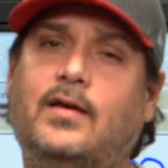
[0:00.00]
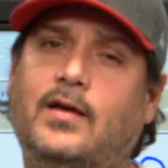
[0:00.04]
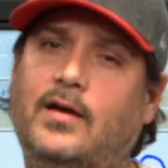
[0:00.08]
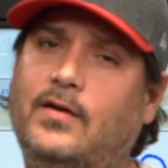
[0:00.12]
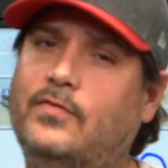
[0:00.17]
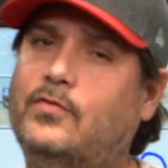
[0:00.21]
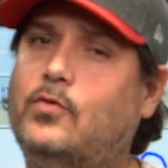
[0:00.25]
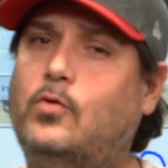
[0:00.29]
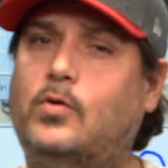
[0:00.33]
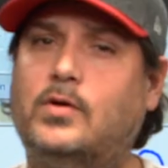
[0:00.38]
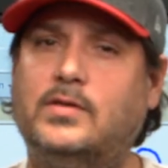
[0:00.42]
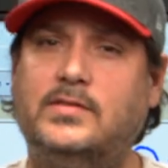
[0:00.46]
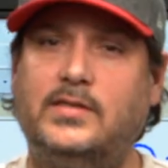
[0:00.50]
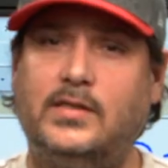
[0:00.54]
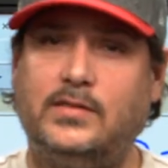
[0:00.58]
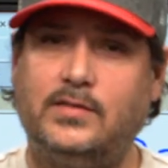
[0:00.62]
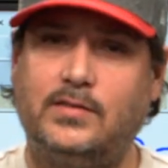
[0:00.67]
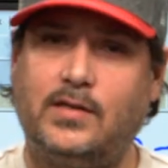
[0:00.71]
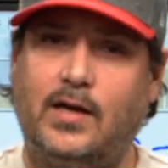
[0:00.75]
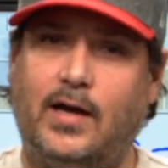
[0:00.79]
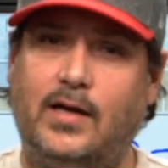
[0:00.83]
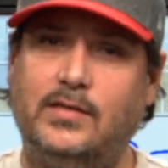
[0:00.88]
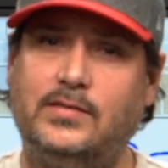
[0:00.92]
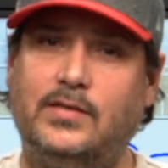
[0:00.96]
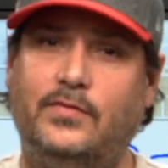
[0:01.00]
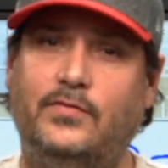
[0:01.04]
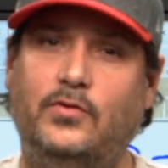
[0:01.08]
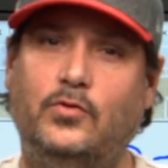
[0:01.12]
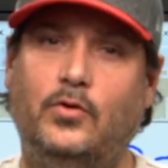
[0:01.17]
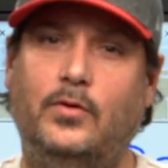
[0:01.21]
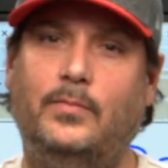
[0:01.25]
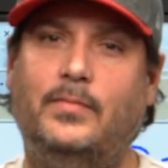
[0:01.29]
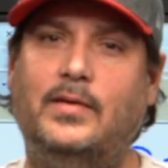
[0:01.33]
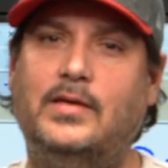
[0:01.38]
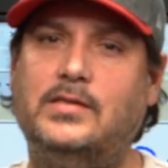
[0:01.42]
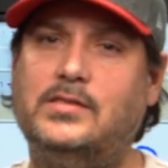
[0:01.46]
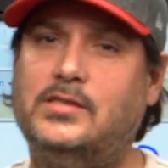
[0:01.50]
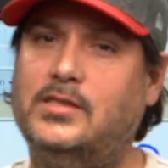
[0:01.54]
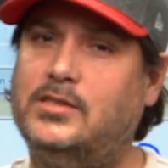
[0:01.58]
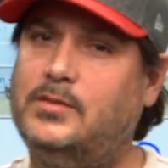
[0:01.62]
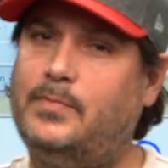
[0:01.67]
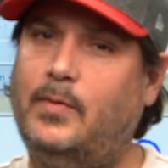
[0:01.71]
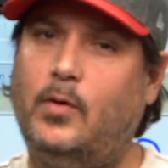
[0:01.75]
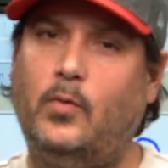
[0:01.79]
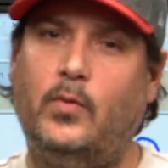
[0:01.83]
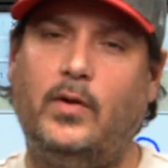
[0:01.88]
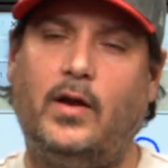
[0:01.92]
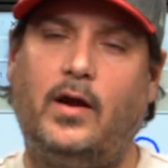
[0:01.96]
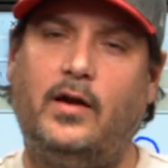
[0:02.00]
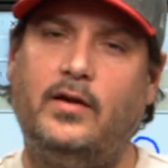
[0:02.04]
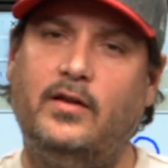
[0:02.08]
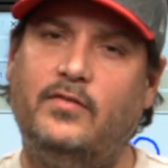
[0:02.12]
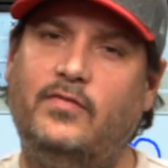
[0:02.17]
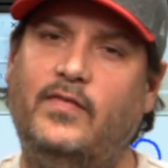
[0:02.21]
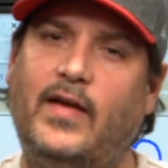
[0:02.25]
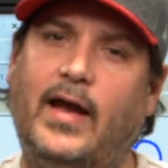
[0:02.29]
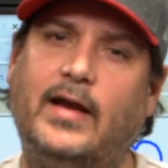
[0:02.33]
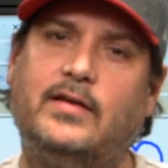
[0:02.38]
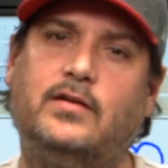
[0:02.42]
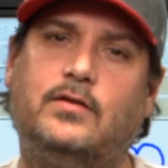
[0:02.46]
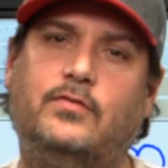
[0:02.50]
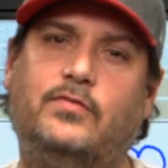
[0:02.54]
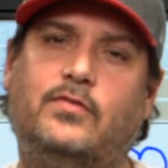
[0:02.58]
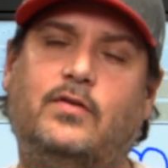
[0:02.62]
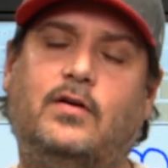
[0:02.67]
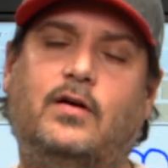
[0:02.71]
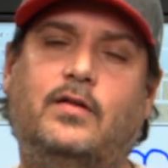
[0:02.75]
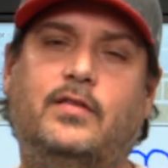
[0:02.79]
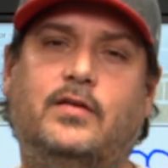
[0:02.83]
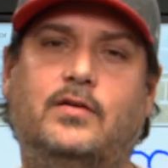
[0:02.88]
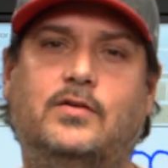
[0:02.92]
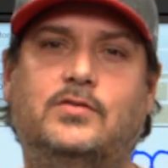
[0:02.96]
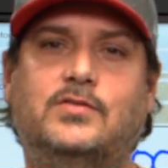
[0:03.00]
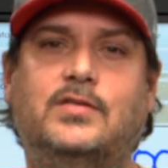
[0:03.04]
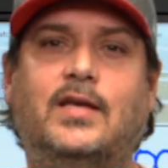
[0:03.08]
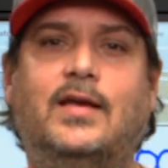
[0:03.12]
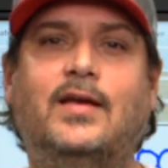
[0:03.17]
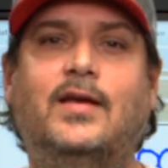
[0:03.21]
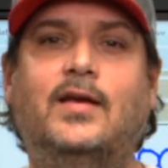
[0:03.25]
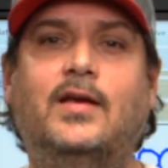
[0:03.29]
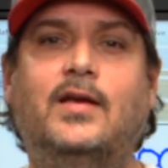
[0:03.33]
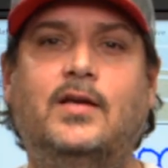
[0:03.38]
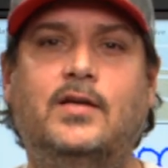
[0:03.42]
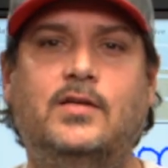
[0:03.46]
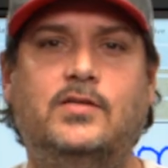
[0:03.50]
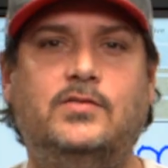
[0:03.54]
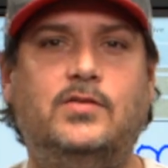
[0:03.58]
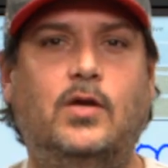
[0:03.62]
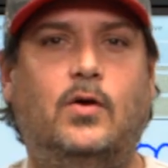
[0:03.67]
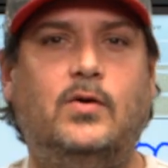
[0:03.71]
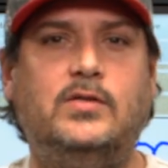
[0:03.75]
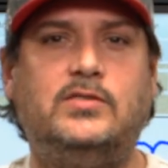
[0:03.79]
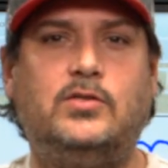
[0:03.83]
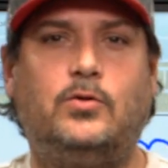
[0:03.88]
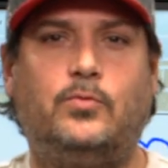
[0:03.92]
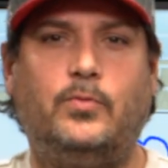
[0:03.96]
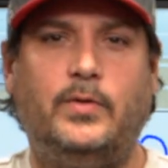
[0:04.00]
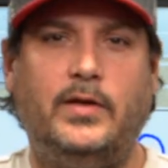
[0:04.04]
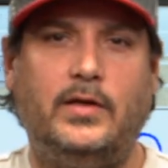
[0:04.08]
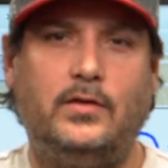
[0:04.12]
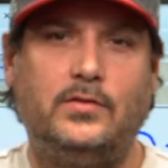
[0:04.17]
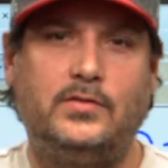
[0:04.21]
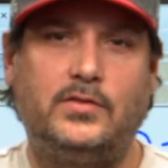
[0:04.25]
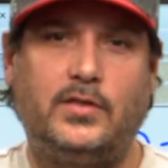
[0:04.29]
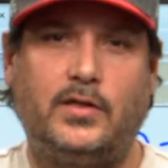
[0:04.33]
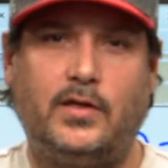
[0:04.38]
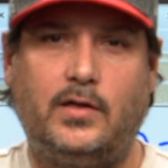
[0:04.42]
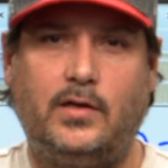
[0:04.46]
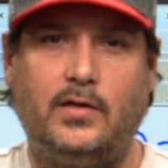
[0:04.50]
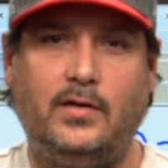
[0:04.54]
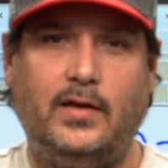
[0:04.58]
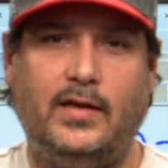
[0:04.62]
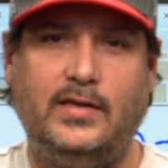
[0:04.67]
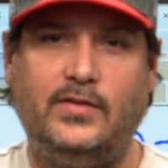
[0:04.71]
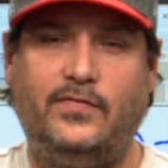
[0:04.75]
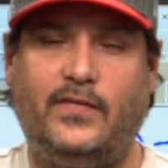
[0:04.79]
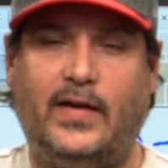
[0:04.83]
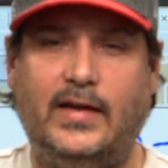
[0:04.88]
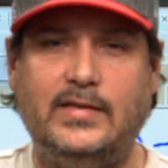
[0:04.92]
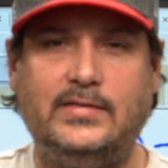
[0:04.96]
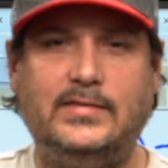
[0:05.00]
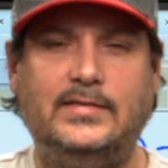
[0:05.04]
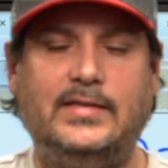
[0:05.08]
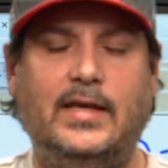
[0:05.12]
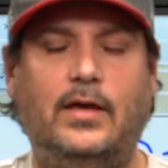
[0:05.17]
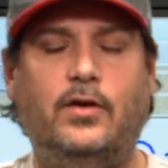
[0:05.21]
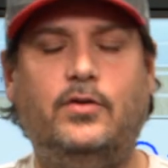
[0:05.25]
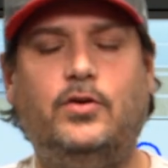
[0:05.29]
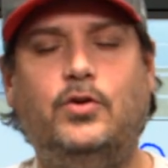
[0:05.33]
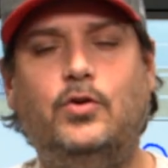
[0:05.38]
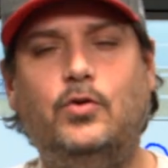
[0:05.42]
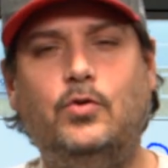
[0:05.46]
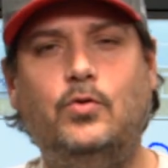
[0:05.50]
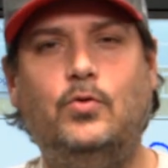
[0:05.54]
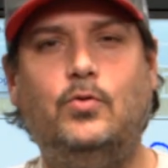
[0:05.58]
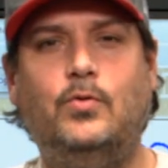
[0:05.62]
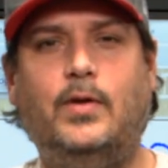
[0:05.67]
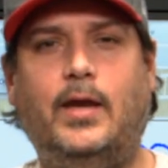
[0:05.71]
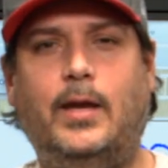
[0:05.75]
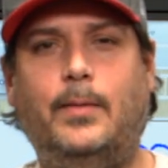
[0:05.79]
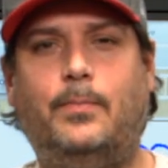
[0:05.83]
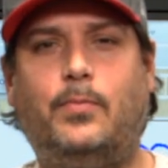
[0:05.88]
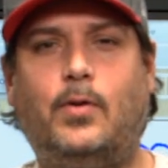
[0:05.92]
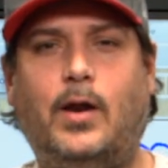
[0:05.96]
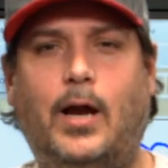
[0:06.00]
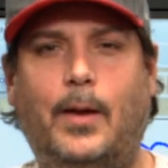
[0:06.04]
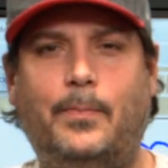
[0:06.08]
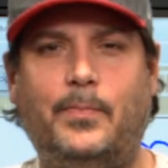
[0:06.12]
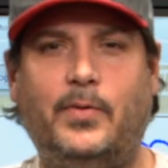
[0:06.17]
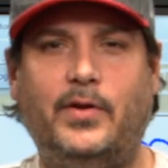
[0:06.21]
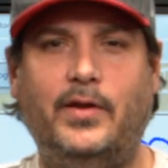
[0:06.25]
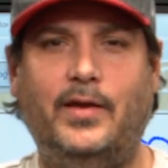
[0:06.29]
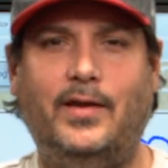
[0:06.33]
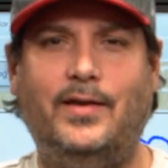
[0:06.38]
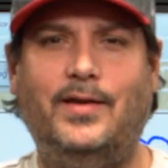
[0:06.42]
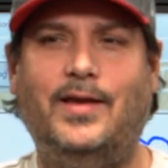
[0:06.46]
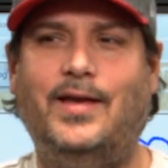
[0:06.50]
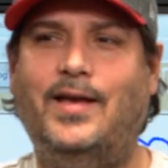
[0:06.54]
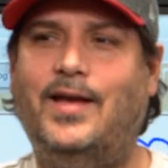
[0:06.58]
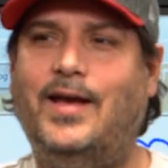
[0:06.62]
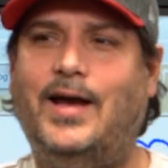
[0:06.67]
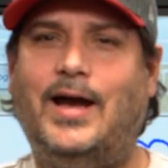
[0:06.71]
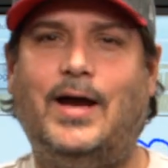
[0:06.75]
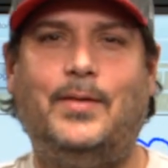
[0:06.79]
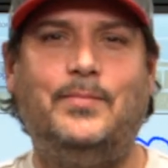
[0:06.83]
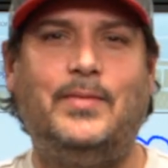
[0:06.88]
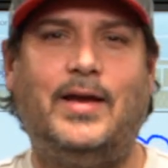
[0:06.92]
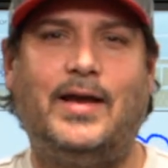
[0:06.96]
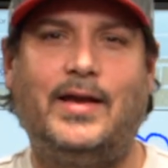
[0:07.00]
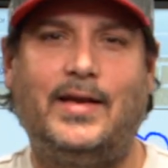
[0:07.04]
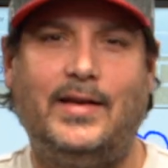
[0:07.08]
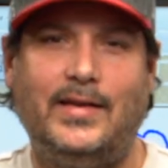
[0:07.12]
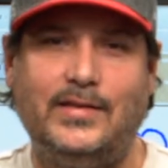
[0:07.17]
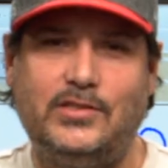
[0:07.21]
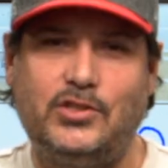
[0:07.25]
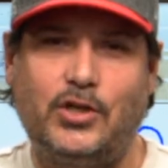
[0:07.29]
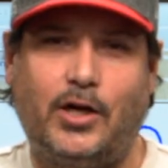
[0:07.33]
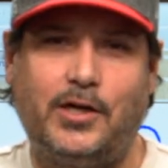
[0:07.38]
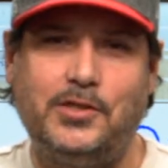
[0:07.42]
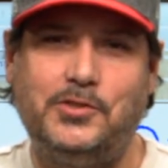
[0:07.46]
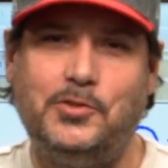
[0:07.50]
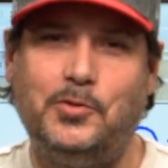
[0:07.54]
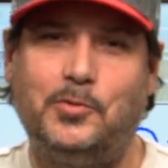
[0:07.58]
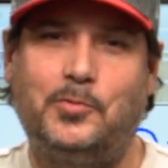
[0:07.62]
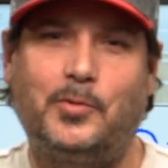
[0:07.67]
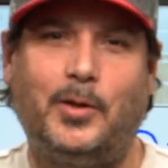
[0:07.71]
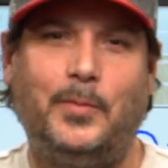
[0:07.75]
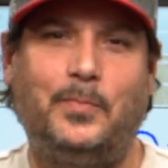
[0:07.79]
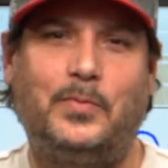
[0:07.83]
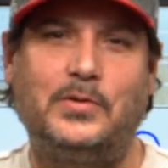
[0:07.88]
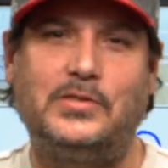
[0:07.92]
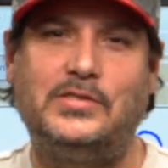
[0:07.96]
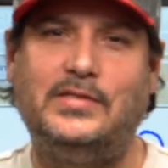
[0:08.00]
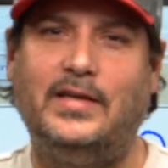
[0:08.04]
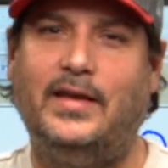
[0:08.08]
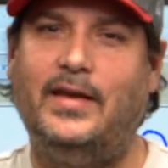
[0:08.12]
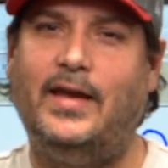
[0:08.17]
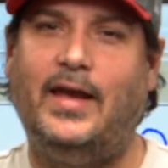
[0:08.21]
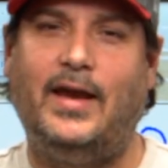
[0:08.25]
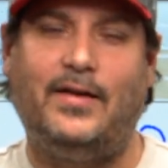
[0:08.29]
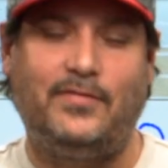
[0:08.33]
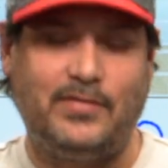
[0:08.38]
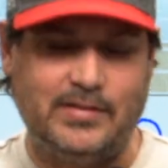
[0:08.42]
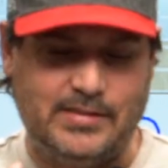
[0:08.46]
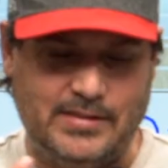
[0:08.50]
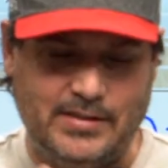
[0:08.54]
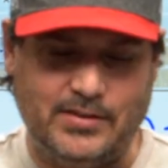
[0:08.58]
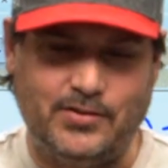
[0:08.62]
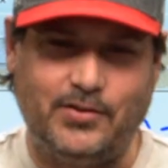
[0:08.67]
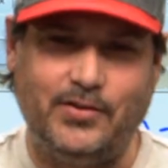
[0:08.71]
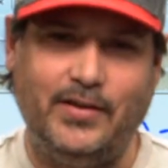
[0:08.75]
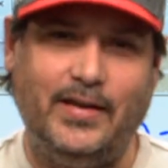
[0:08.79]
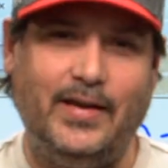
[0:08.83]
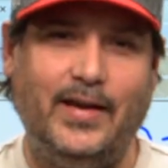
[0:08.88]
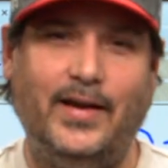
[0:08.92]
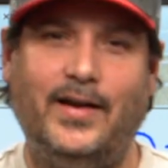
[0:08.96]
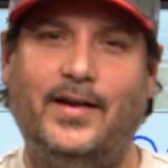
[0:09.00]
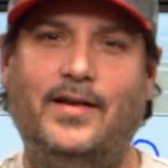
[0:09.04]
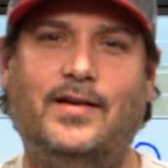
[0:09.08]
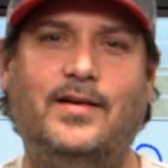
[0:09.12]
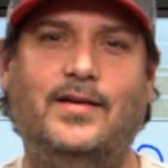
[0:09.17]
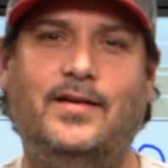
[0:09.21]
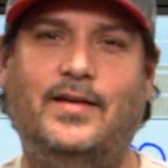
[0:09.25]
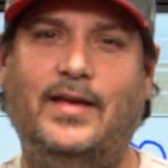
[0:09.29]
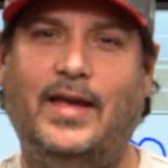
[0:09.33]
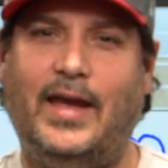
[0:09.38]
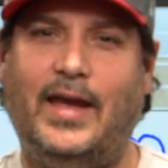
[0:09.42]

Of course, there's cost of doing business, but we already factored for all those. So as a realtor, if I sell you a property, I'm not going to charge you 3% every single year,